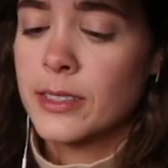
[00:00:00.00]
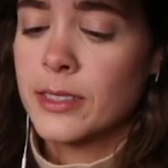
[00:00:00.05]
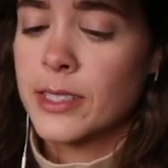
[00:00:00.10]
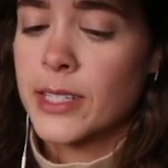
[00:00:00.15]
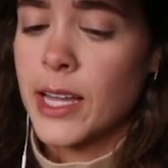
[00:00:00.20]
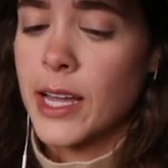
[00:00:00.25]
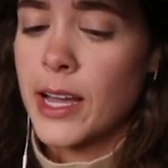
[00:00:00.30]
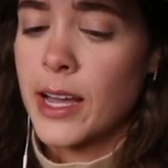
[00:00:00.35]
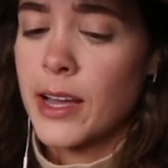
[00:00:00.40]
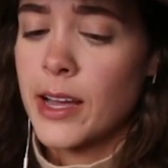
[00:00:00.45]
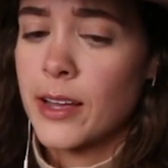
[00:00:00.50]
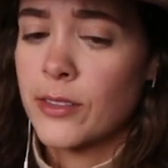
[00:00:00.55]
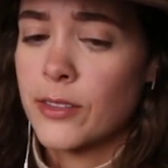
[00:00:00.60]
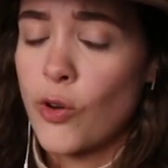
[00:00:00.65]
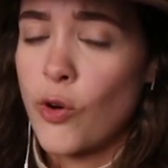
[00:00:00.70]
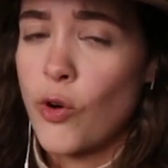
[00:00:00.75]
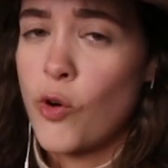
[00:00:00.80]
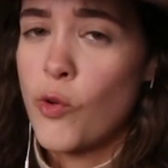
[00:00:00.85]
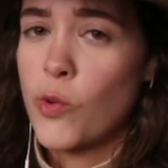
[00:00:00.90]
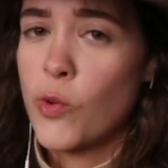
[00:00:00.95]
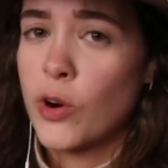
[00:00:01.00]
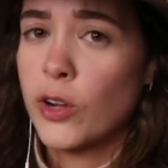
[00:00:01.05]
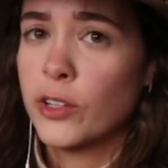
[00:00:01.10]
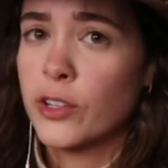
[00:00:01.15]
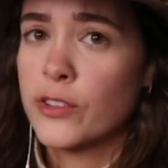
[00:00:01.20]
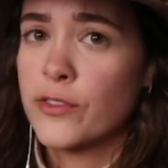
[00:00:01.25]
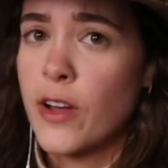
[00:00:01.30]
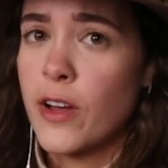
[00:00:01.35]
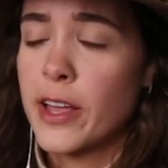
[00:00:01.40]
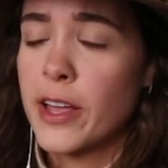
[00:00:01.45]
Yeah, the whole world
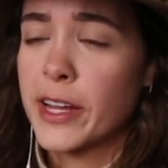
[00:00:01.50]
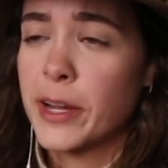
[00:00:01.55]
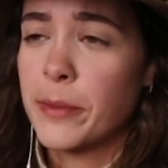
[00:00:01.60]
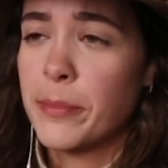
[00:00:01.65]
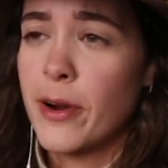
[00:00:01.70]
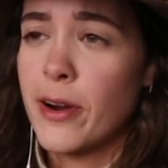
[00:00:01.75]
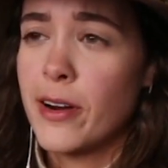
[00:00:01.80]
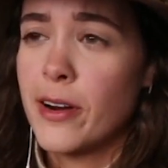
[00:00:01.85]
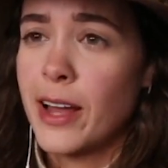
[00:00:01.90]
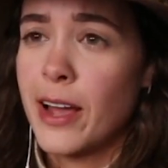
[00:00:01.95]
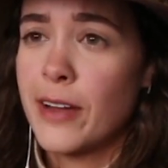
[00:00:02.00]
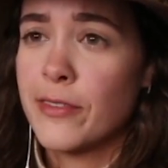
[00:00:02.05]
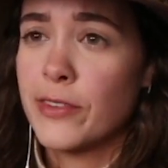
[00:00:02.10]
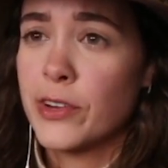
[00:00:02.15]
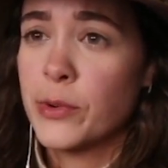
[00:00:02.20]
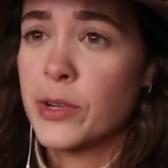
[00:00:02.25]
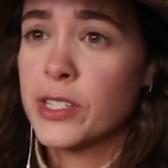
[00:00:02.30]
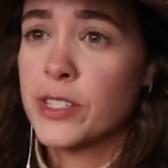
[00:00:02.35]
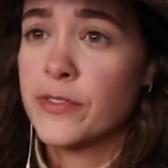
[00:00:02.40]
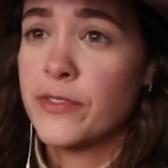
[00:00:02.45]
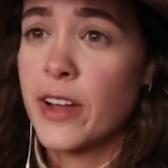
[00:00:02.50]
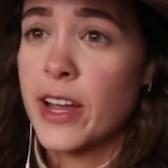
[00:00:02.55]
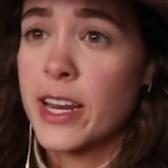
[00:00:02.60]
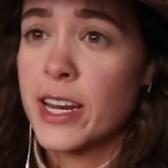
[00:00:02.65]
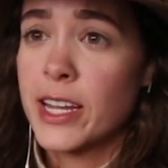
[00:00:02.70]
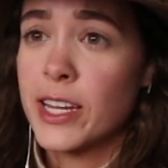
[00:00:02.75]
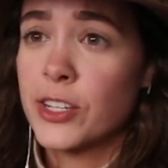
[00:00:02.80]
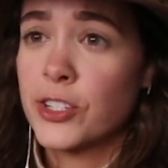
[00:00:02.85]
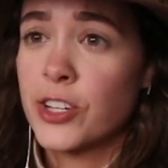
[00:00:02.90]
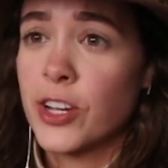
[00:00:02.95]
is falling apart. Everyone's
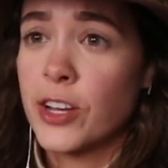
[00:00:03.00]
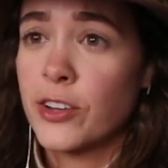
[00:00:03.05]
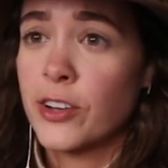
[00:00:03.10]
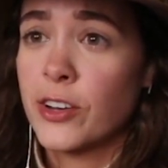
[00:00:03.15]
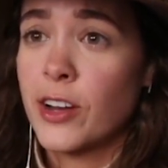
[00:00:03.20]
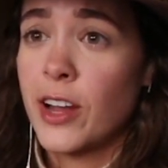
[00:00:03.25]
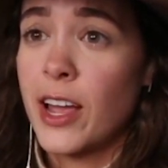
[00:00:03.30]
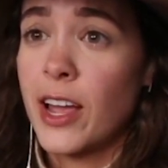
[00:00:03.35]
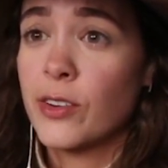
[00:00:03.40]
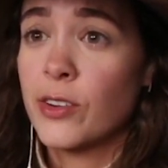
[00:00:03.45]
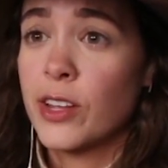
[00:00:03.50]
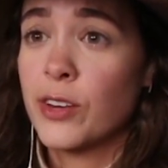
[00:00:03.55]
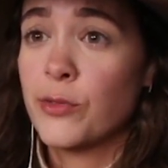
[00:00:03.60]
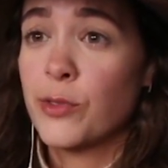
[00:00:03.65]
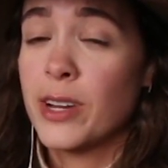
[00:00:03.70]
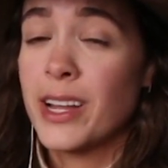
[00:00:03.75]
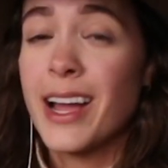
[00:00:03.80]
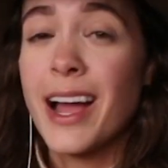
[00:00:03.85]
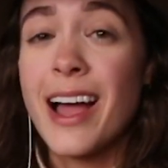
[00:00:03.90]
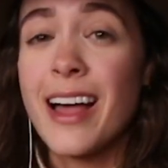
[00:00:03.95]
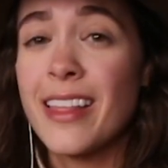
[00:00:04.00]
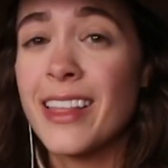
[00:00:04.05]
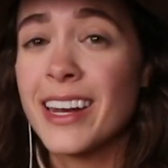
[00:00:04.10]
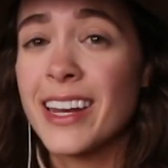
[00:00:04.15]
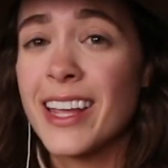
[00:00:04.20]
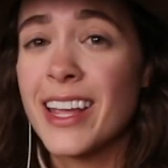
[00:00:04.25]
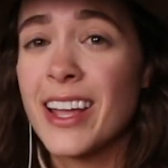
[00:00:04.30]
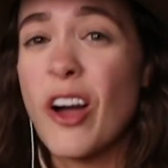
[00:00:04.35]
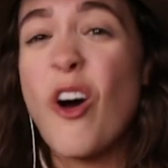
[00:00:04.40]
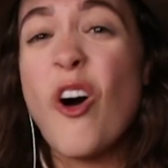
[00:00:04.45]
fighting each other. And in
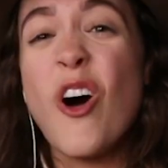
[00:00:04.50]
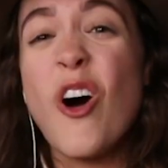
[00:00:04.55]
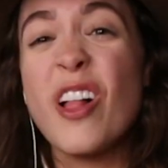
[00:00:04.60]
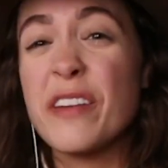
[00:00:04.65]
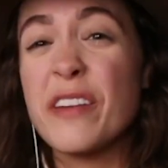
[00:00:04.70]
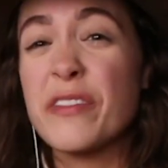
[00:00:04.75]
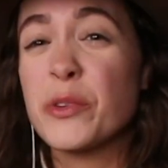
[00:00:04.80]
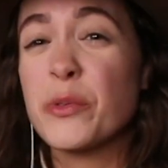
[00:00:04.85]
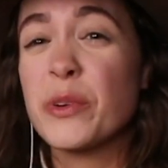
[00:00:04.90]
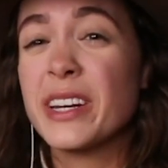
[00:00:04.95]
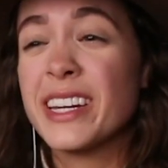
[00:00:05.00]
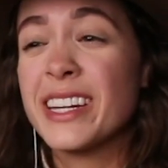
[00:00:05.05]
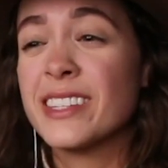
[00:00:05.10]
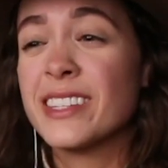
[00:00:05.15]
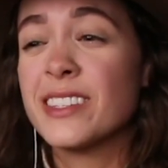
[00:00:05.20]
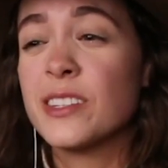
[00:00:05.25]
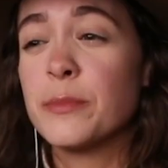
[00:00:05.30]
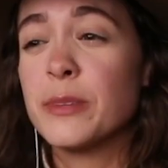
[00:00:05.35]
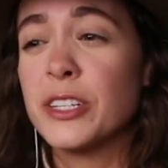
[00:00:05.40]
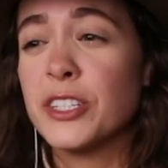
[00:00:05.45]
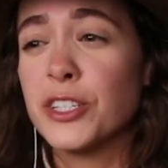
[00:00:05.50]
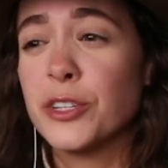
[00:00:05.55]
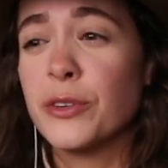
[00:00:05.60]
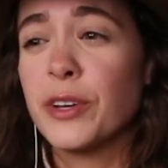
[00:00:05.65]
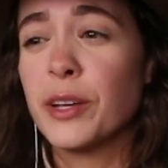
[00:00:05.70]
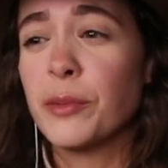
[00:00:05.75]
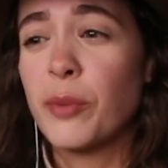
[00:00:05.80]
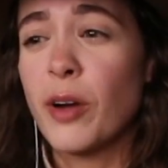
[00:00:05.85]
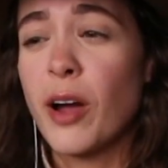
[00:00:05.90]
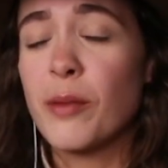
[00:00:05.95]
reality, all everyone needs to be
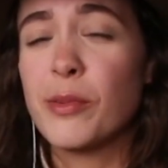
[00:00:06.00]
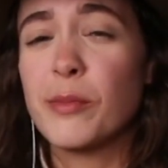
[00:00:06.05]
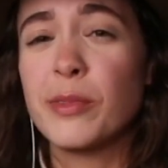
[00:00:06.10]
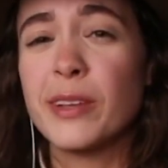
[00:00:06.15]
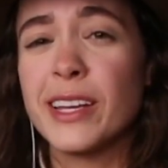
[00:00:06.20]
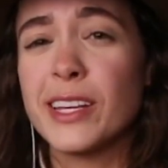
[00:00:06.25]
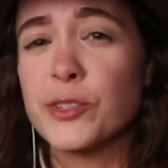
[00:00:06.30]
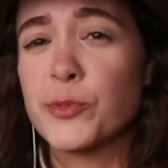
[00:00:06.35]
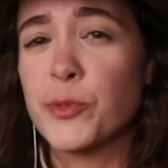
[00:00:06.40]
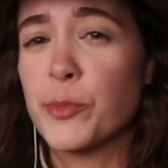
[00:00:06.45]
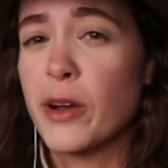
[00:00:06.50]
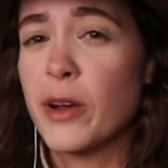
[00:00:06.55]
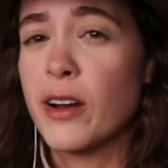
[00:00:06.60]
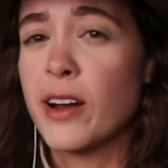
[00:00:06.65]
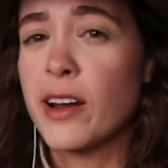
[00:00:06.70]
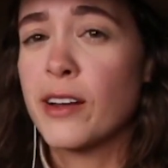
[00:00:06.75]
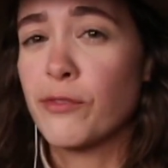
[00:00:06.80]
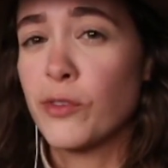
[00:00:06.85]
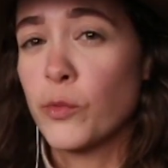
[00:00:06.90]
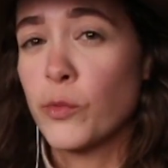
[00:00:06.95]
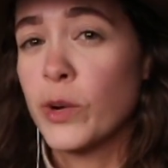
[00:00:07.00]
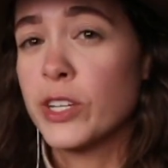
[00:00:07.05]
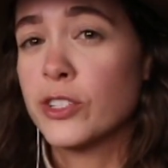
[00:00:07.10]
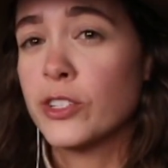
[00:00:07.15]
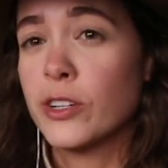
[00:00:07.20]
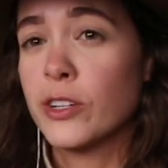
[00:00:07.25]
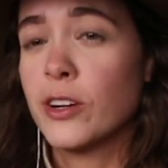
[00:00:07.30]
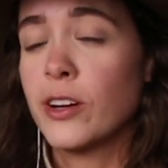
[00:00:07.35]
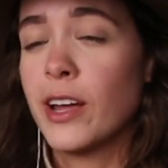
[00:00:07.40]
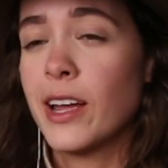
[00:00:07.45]
doing probably is preparing for
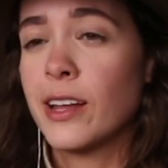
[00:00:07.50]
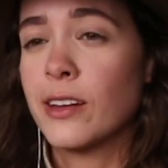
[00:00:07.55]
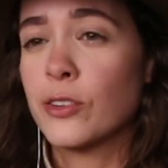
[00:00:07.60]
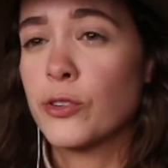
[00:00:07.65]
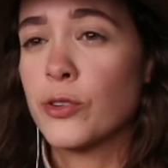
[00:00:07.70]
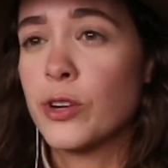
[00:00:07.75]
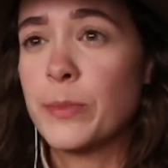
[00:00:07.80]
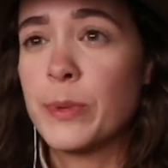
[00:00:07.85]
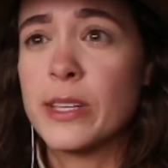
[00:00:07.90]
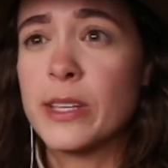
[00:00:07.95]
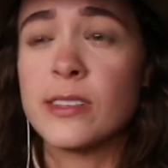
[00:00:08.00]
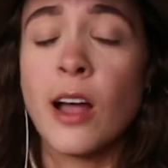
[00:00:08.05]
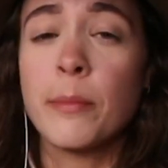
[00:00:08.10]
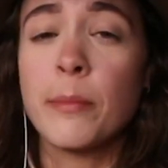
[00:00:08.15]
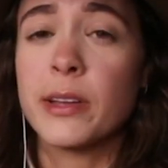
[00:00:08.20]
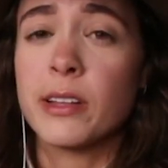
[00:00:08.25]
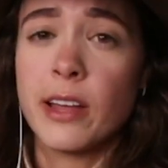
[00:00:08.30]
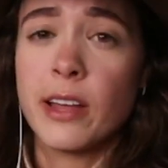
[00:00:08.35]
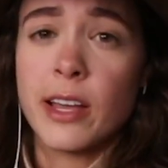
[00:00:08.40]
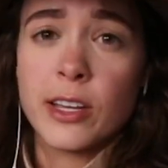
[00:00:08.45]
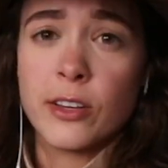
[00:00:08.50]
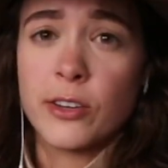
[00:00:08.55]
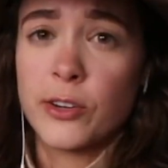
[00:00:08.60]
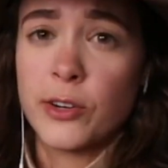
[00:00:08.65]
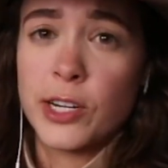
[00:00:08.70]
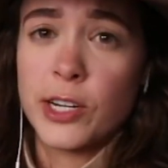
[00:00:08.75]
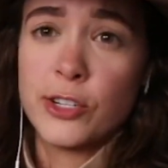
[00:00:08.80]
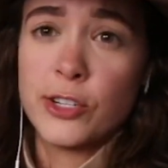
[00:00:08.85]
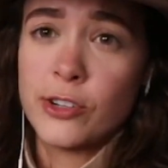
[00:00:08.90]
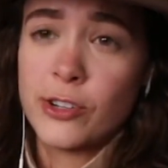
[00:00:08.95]
winter and creepy zombie-like
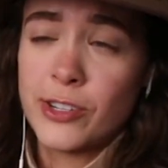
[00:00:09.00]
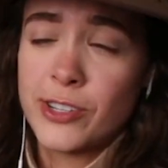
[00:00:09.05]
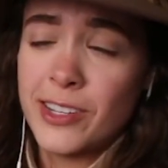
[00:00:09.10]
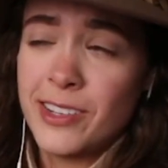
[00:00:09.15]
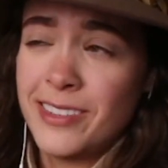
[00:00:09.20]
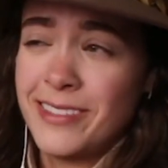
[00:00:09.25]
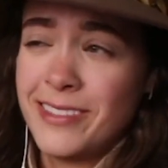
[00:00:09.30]
creatures.